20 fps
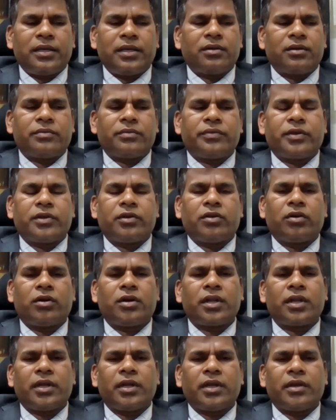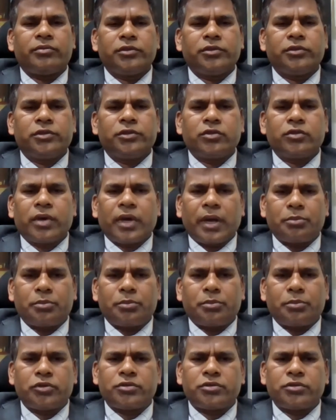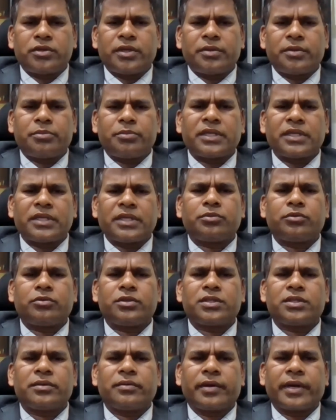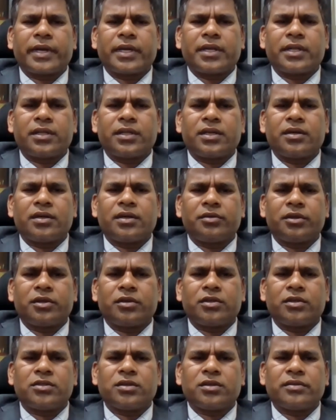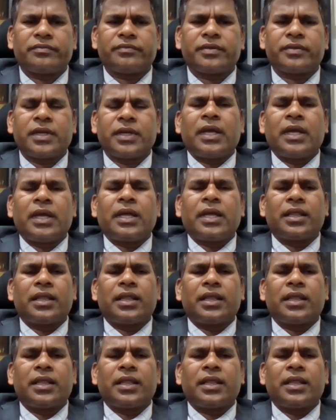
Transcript: not able to approach to a passport seva kendra because of